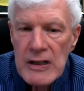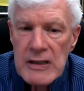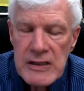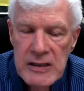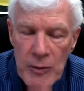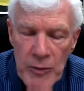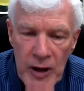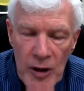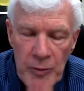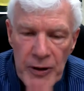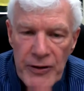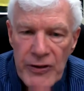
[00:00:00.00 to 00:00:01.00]
Some
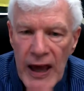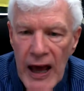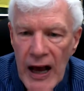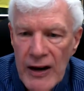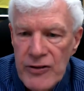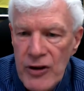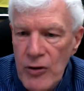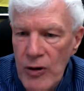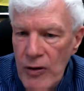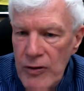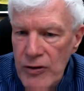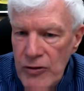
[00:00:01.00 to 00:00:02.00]
companies actually go
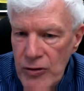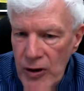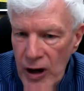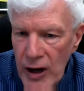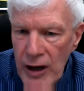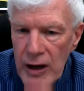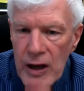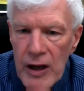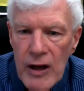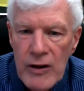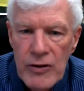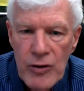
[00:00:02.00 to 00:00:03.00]
out and try
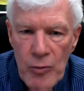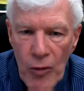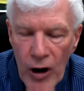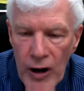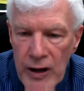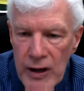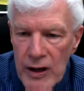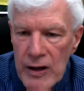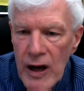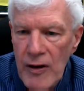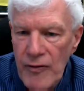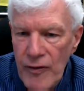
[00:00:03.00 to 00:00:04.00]
to market
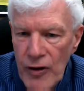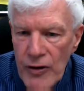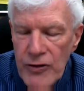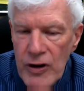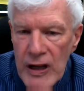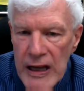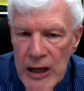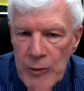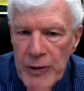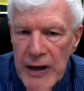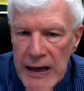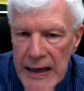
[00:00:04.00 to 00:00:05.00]
a virgin
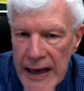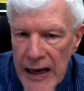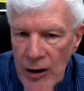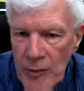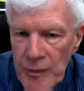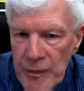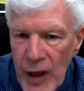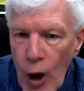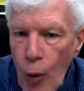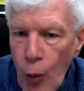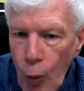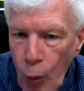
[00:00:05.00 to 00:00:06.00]
EPDM
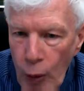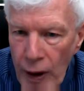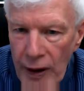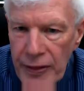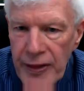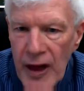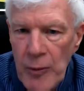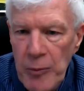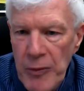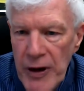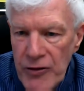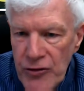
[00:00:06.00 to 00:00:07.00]
with a
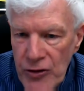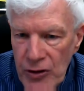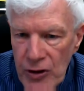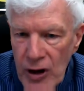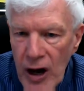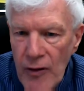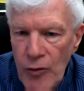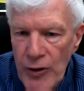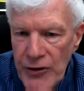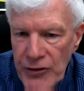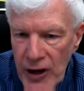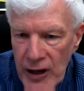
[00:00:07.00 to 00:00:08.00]
mixture of
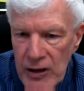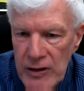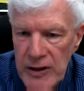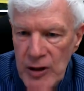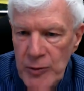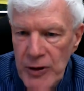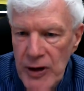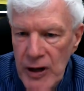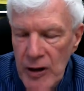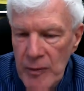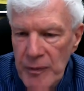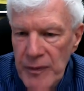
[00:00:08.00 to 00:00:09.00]
recycled
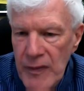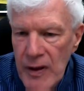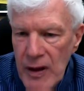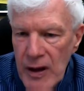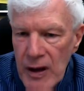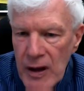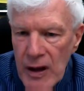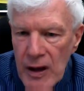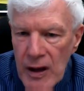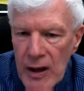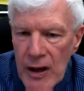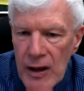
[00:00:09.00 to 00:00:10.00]
EPDM.
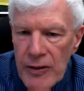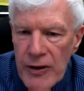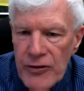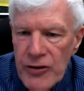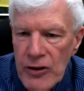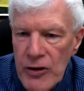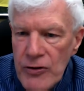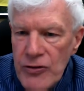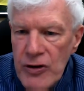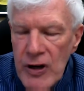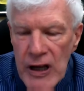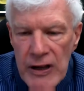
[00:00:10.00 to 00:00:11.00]
The
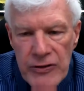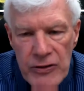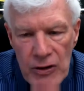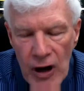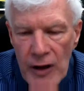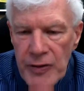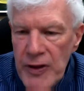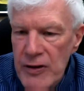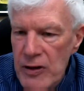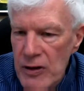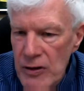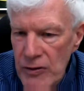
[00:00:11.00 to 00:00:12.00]
solution is not the
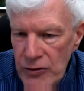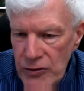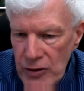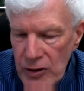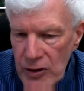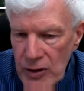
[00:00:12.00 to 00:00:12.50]
dilution.